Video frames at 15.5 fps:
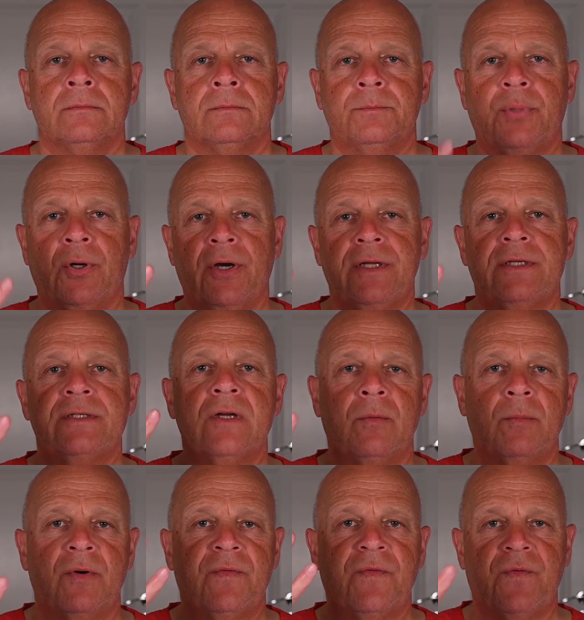Point
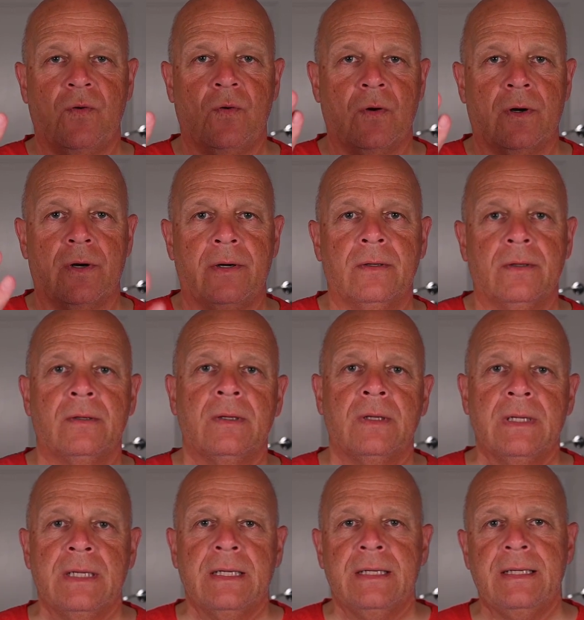number 4
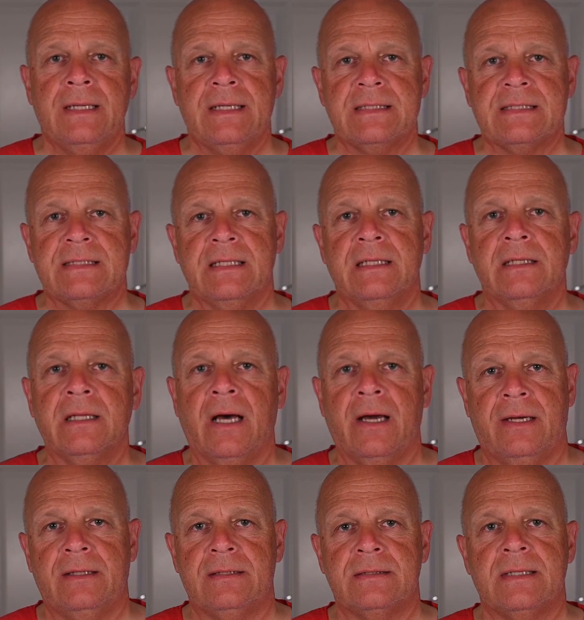is
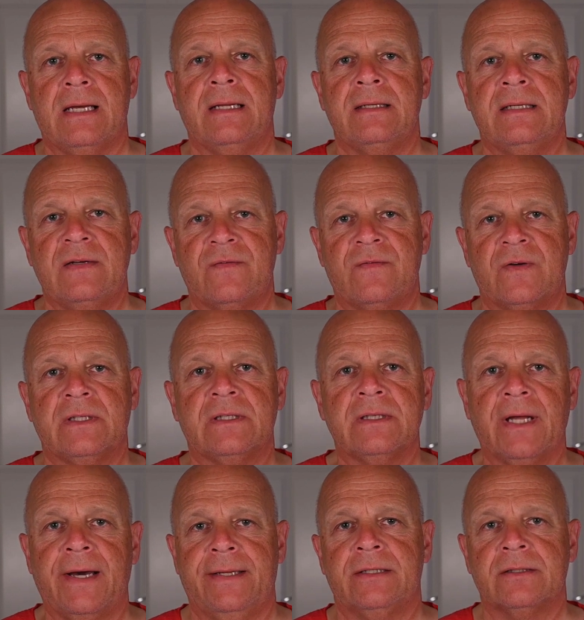light and different
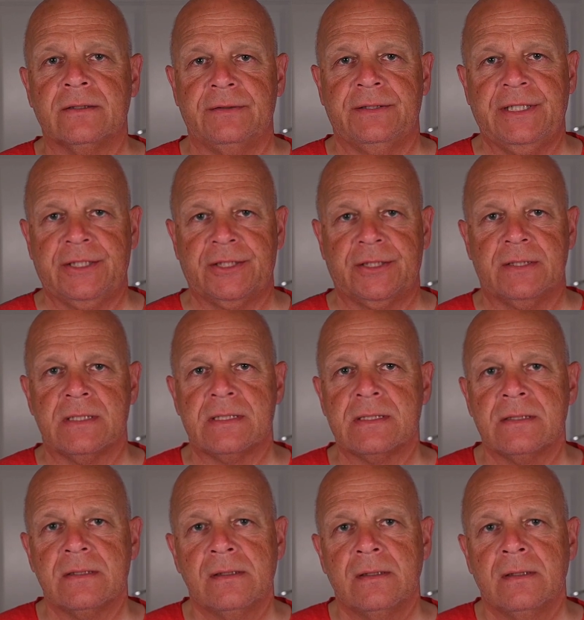light
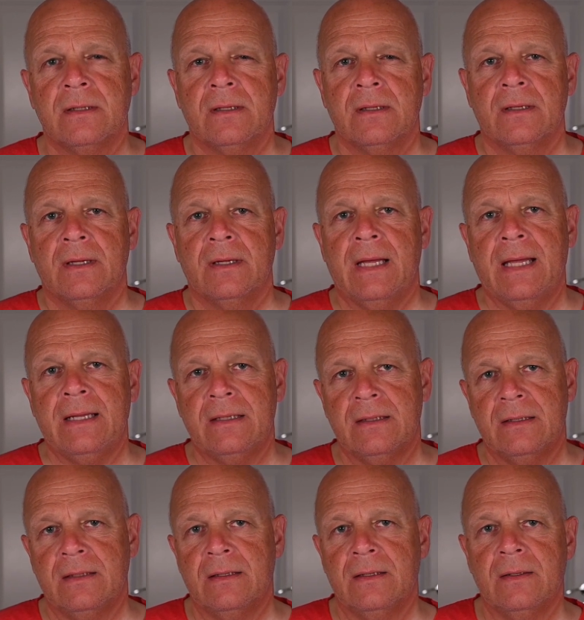conditions.
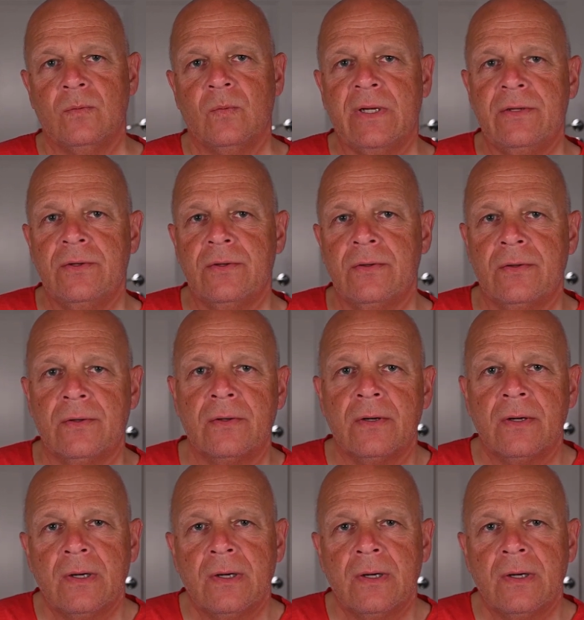And when you're